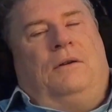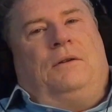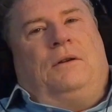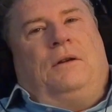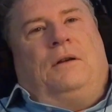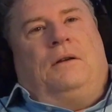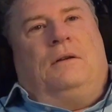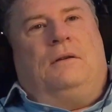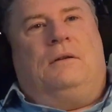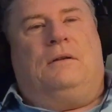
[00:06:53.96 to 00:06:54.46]

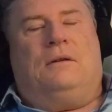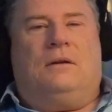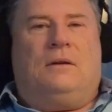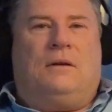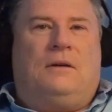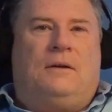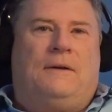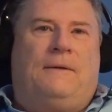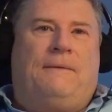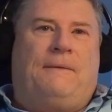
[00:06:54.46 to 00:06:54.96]

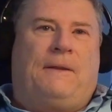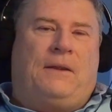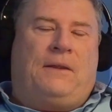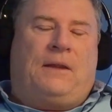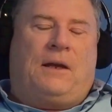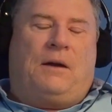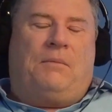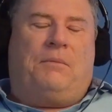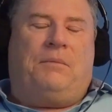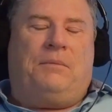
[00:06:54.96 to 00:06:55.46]
yeah. And
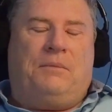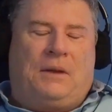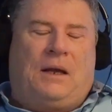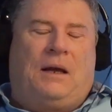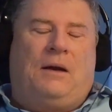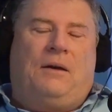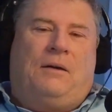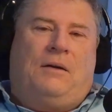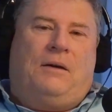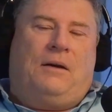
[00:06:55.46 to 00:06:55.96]
that
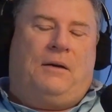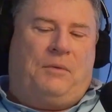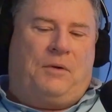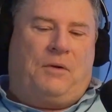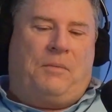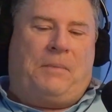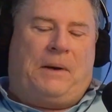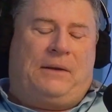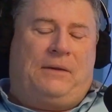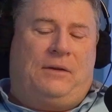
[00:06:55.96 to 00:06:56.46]
I would
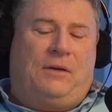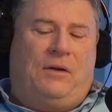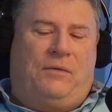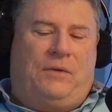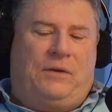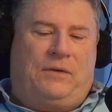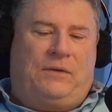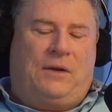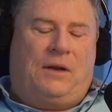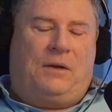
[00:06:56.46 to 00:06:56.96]
go back to the
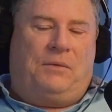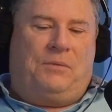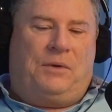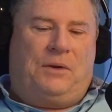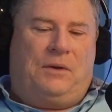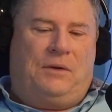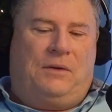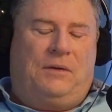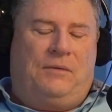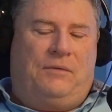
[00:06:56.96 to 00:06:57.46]
office then
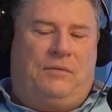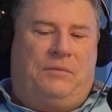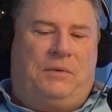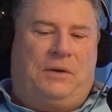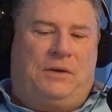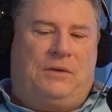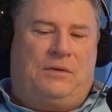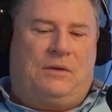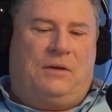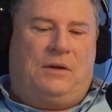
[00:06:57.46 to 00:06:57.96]
with the
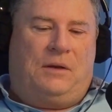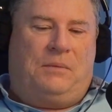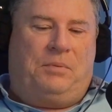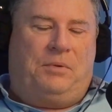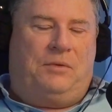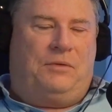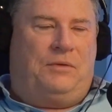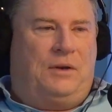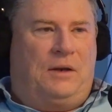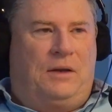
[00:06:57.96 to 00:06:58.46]
information. You'd
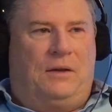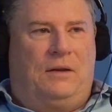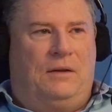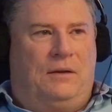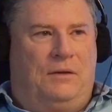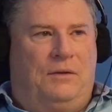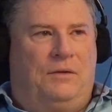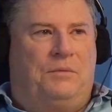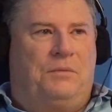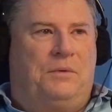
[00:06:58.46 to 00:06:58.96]
put together the
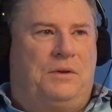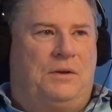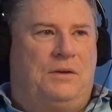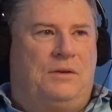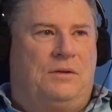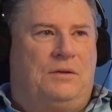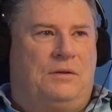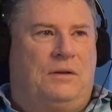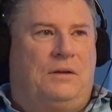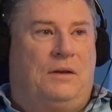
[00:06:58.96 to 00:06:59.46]

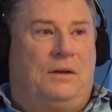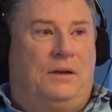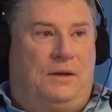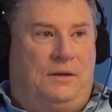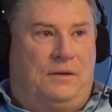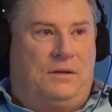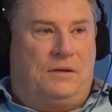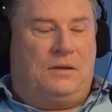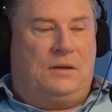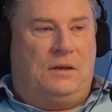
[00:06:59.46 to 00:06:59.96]
instrumentation that they
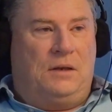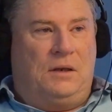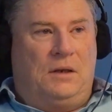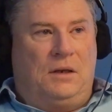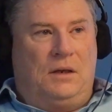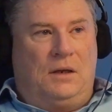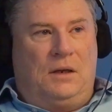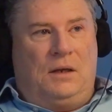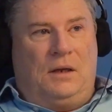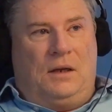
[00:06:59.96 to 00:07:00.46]
needed,
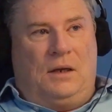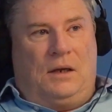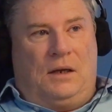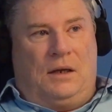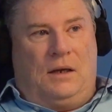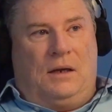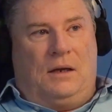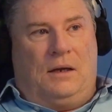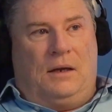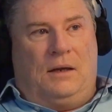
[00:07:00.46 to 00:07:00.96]

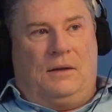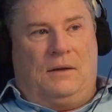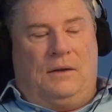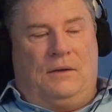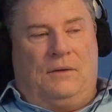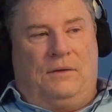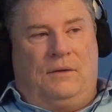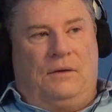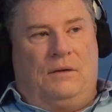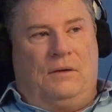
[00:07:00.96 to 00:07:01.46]
and
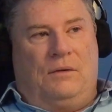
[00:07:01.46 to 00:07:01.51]
then send the